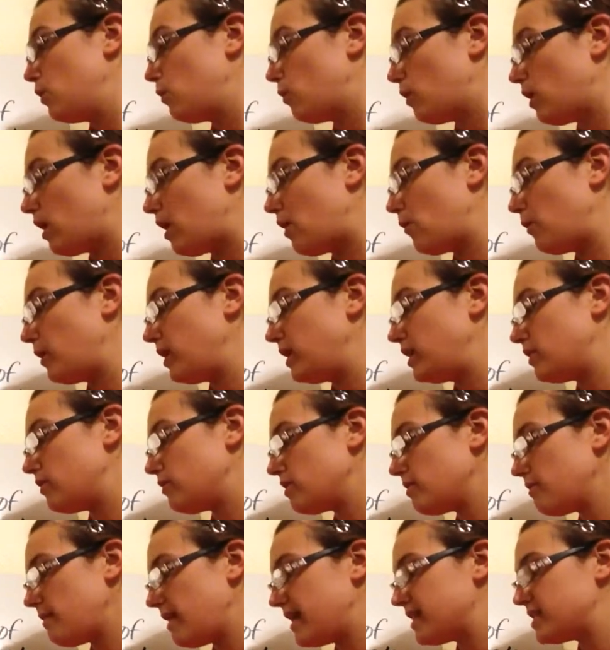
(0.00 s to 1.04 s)
Well, we
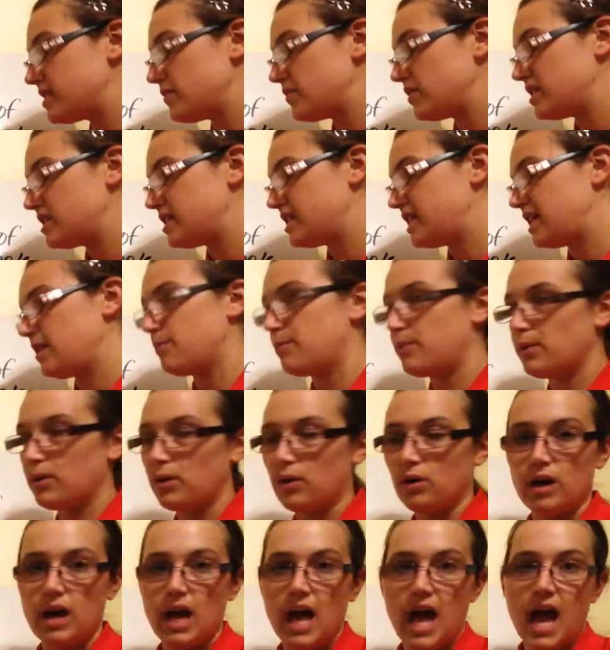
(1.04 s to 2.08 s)
know the mass of the
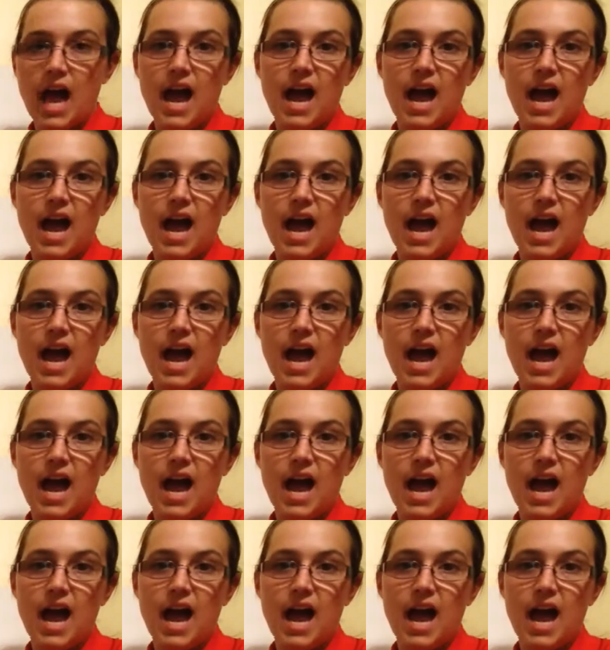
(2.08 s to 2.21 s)
sample,